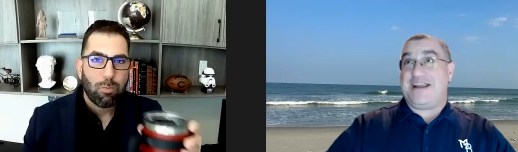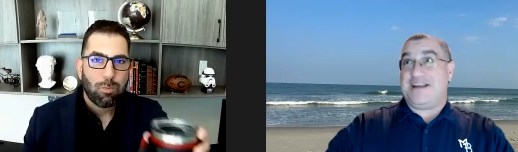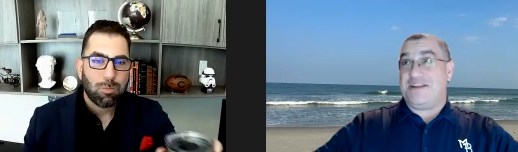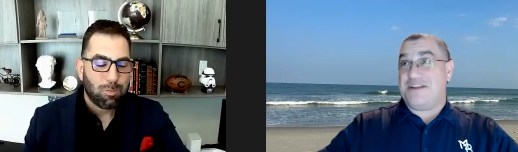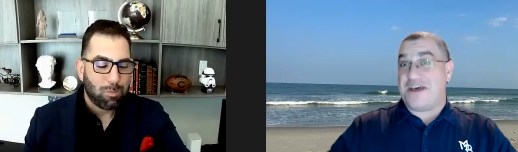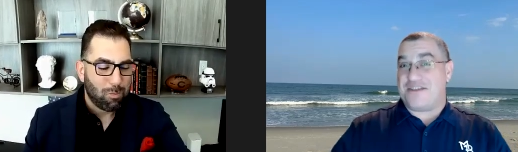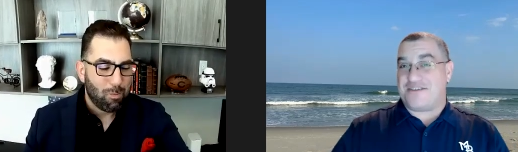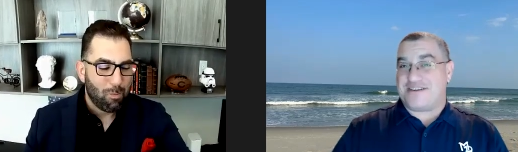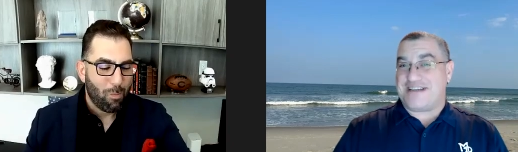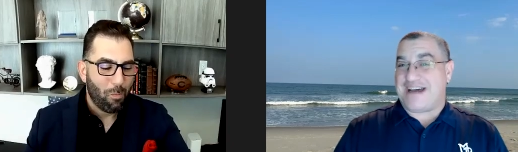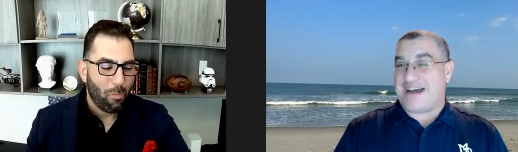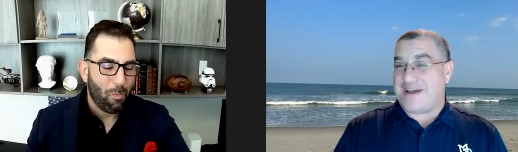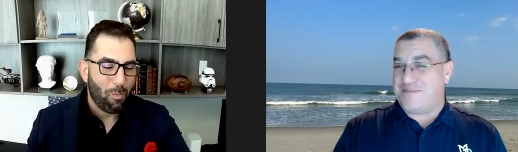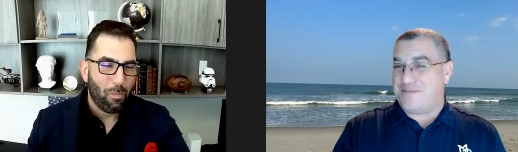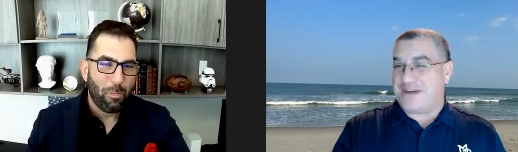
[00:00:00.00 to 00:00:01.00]
Speaker 1: that at another
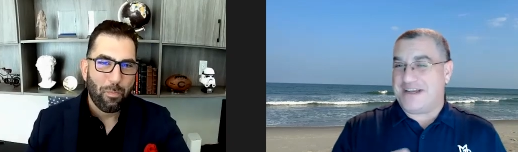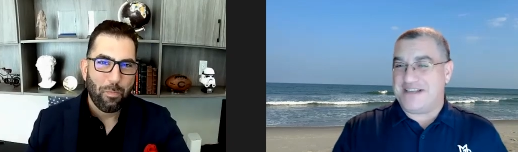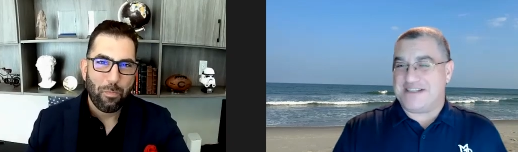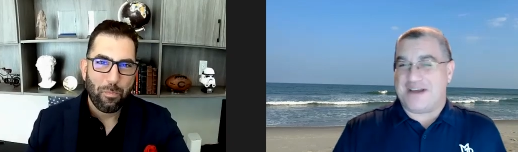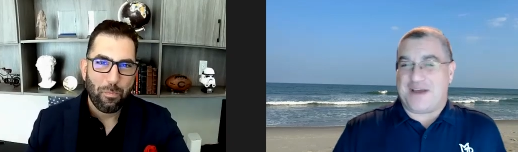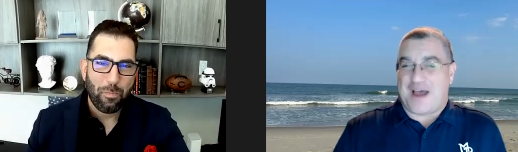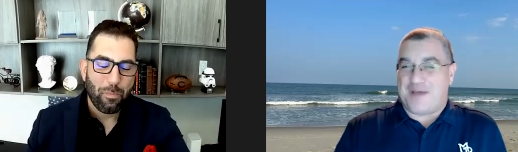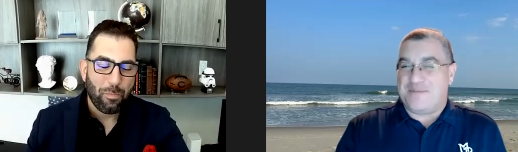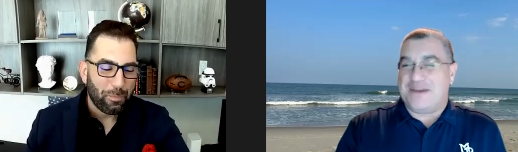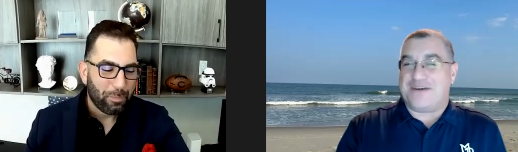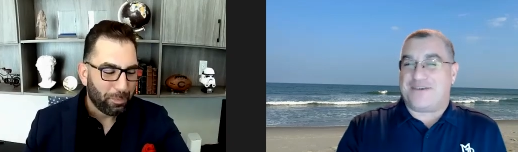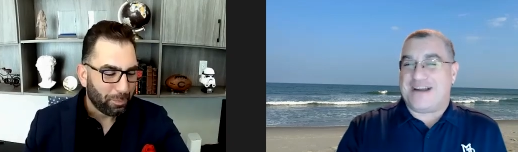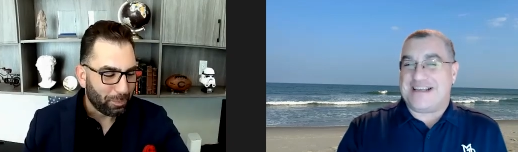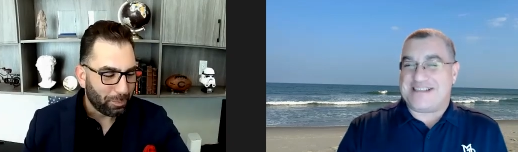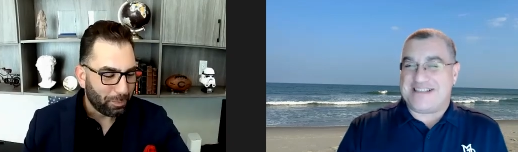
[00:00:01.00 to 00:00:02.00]
time because I'm
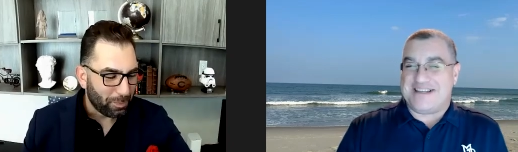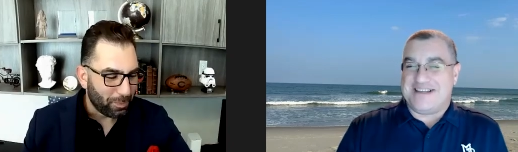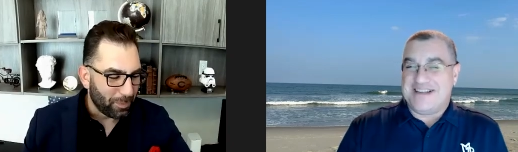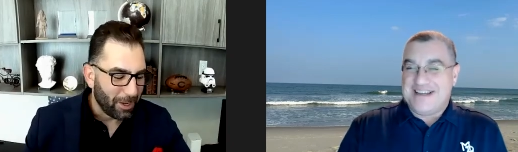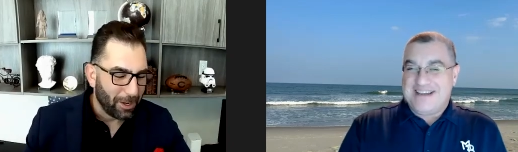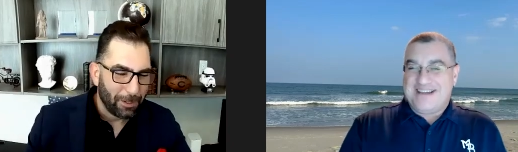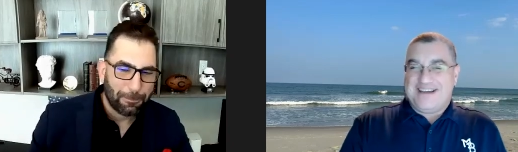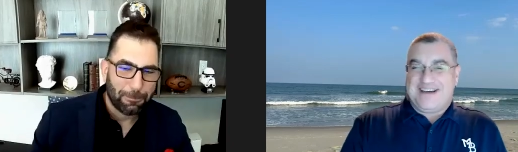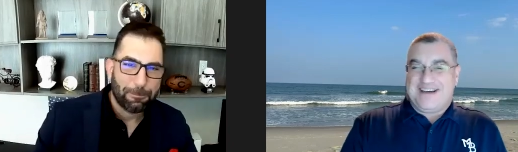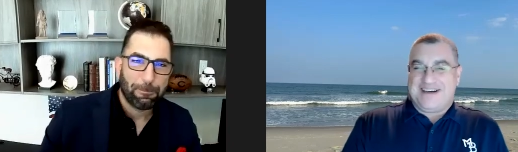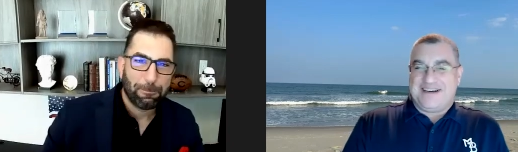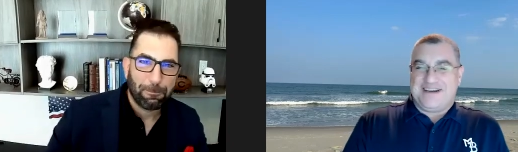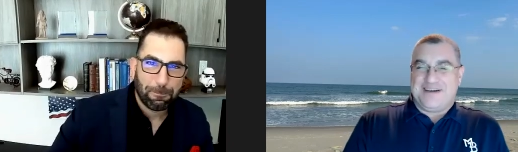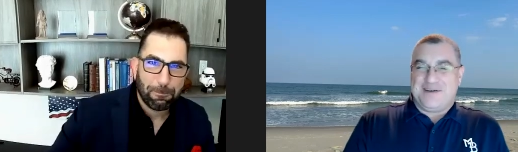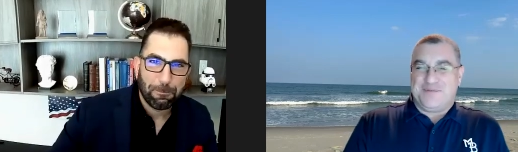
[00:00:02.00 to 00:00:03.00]
interested
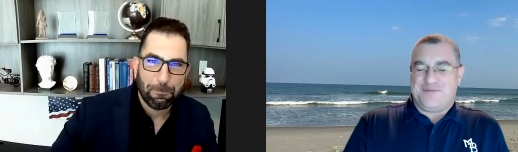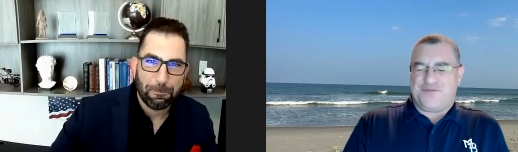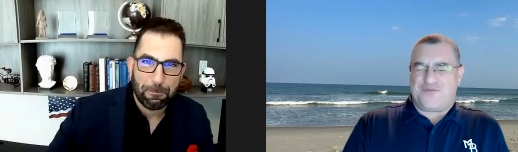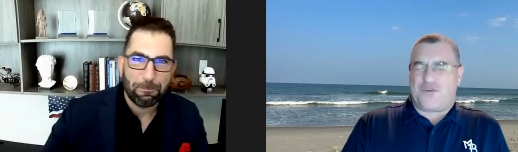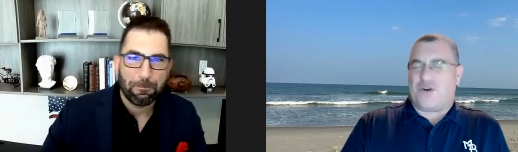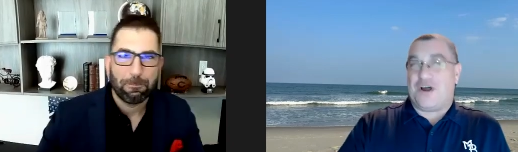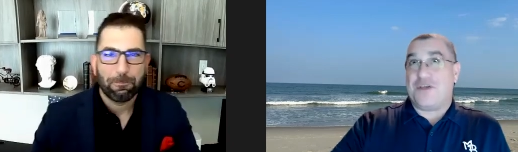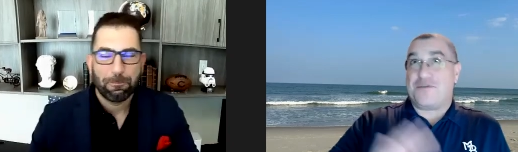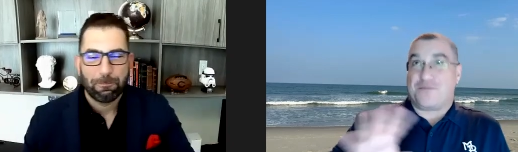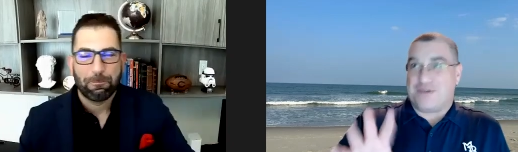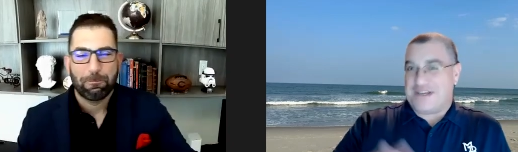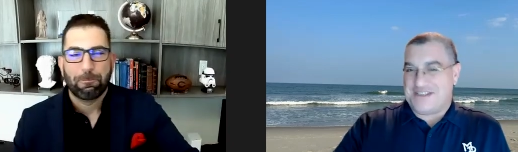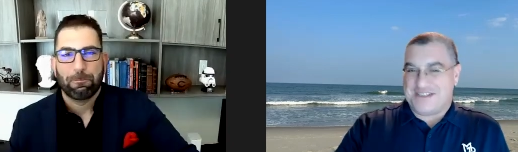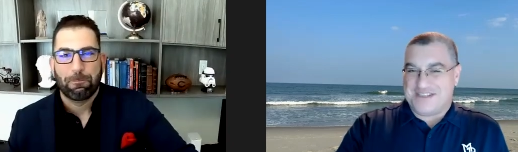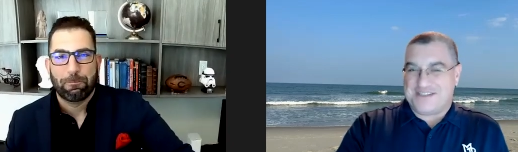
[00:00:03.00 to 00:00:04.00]
for
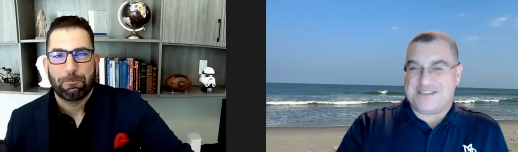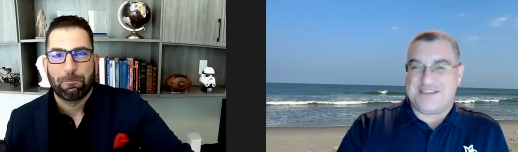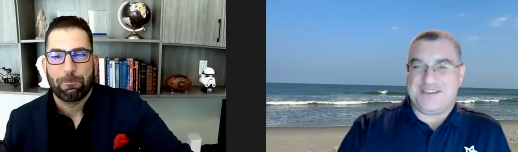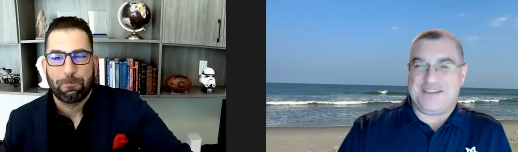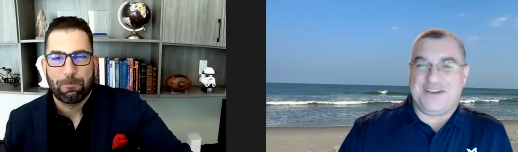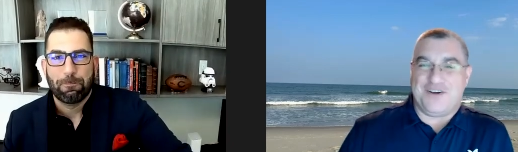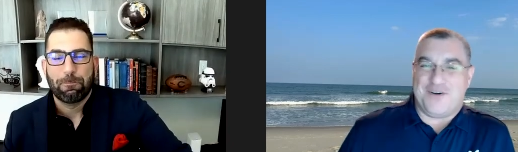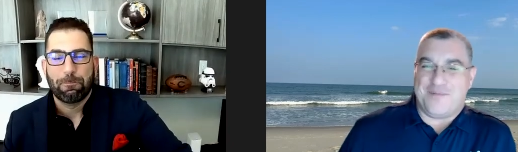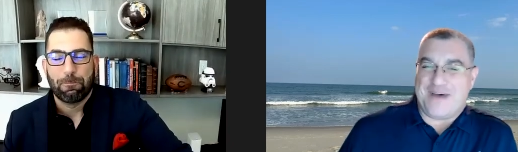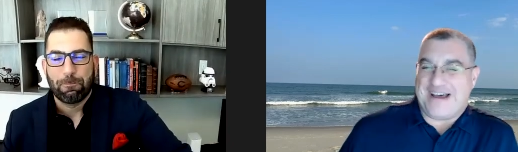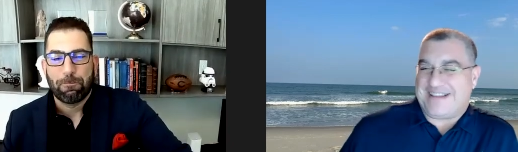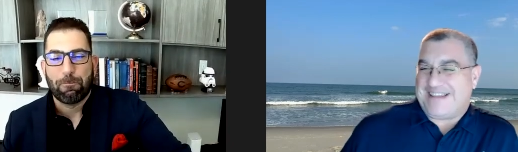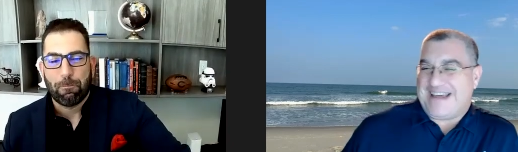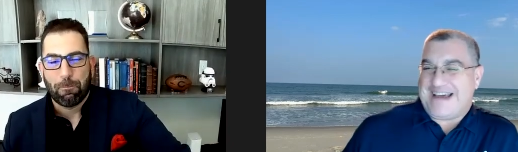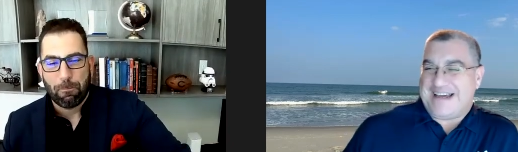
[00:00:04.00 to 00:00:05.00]
other reasons, you know,
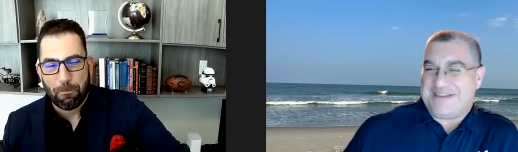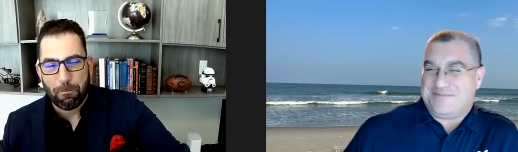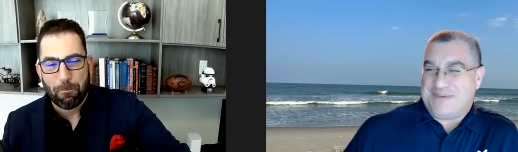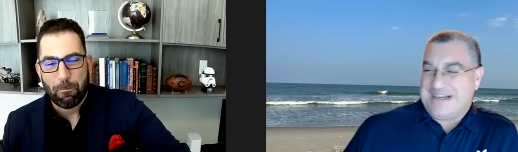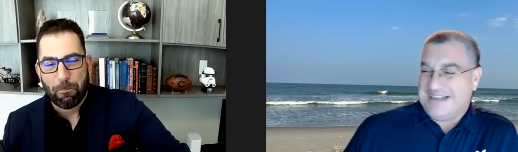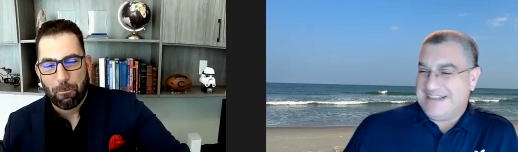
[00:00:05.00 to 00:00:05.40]
about that.